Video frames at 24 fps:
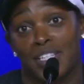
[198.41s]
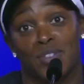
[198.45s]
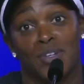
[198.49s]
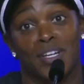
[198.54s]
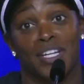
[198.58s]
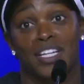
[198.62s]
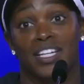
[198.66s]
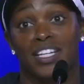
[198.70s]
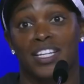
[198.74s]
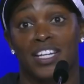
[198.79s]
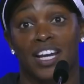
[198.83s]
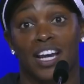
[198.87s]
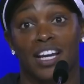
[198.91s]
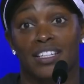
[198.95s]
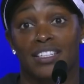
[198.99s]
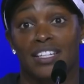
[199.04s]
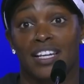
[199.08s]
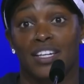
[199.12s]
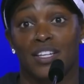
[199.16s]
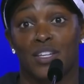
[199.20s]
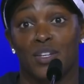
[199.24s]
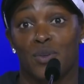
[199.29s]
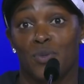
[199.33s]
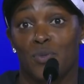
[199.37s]
So I could not
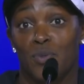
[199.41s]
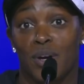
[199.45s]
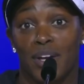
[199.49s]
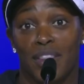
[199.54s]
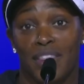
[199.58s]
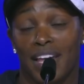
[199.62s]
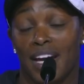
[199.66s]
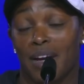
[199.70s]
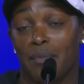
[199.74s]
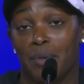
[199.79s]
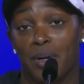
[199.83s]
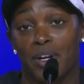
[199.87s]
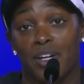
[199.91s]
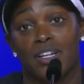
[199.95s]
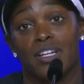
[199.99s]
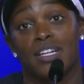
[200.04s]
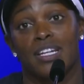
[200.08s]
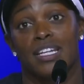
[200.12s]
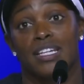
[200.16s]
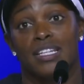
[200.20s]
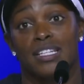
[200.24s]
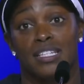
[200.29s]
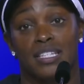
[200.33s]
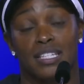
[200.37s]
tell you what that burden
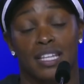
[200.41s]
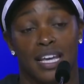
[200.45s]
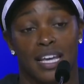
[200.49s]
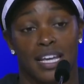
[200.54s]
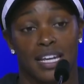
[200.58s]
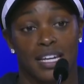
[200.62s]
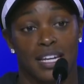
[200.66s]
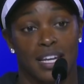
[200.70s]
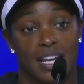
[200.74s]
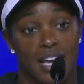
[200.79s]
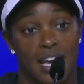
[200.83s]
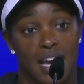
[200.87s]
is. And